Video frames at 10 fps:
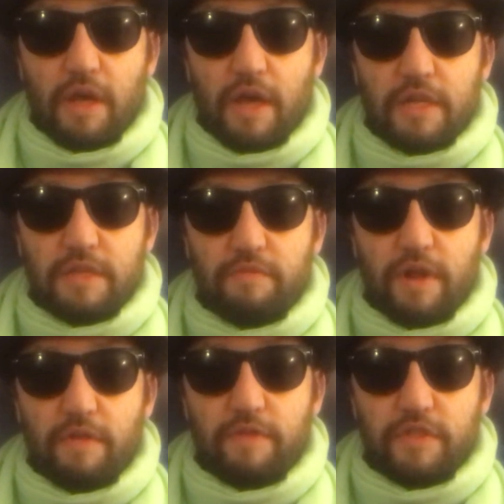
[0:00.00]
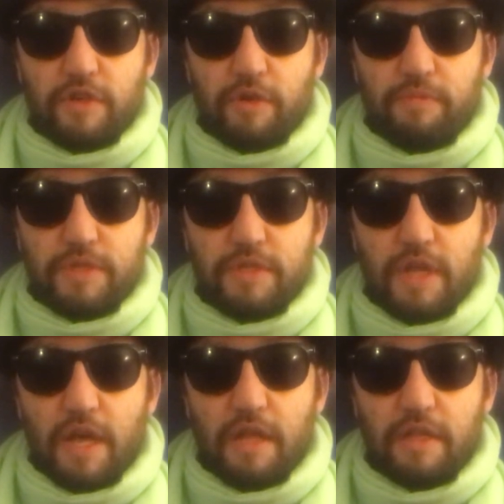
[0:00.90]
actually ready for jobs,
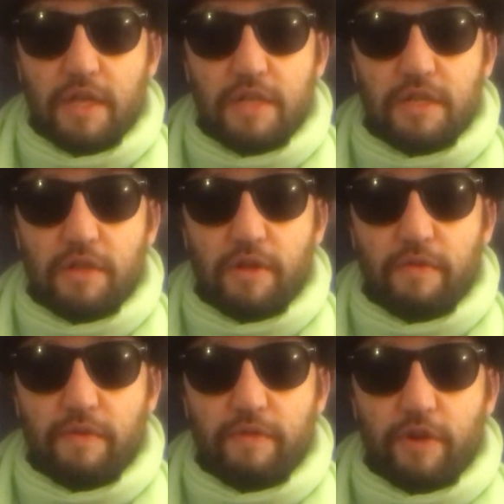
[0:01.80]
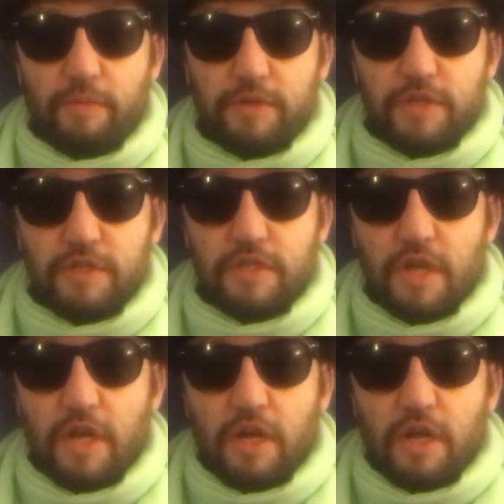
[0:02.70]
yeah, there's a lot of different options.